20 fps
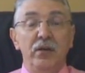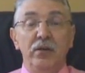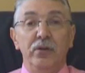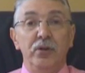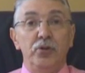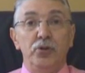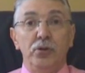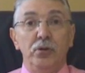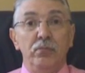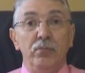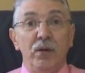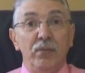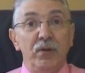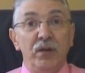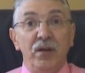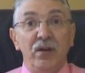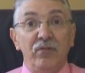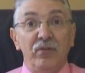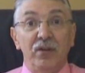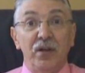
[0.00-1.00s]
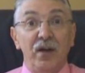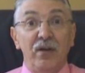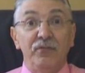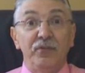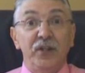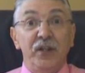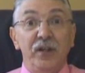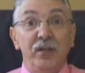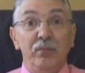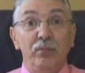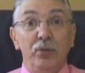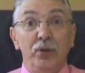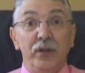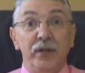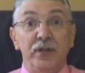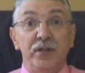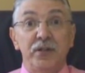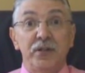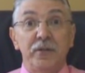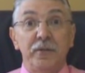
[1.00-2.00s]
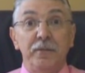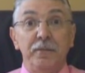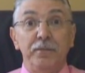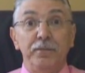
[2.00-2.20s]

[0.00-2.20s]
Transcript: that should maybe never have taken place,